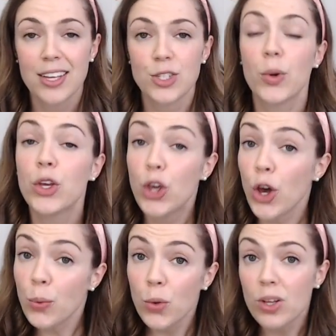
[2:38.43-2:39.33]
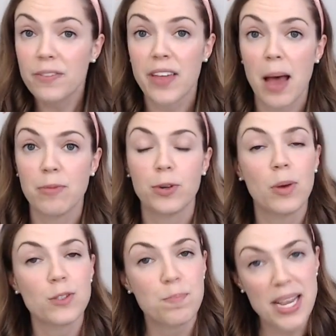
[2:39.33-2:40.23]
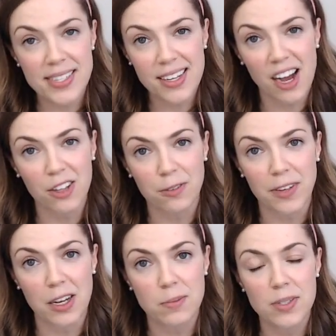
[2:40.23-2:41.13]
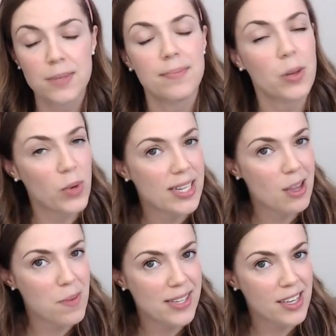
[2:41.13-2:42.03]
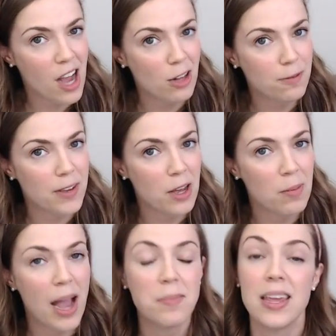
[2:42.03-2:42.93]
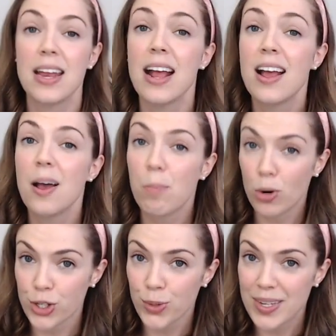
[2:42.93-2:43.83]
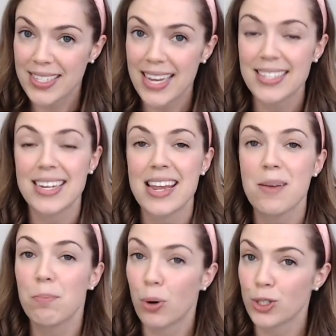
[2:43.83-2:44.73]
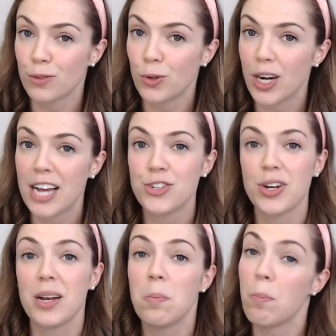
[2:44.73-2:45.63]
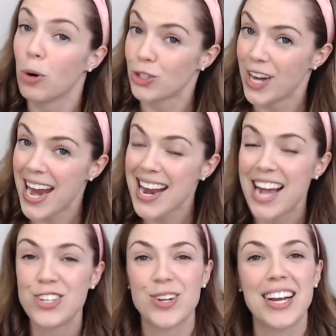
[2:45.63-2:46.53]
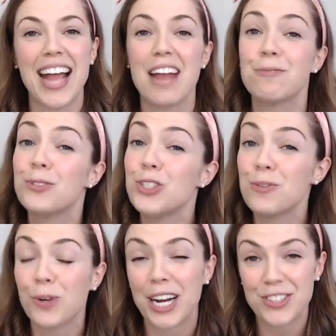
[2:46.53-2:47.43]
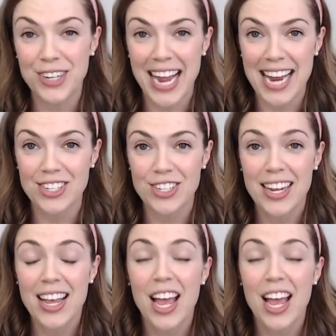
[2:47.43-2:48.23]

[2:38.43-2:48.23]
So a good rule of thumb for most basic color films, and when I say basic color film, I mean Portra 160, Portra 400, Portra 800, and Fuji 400H.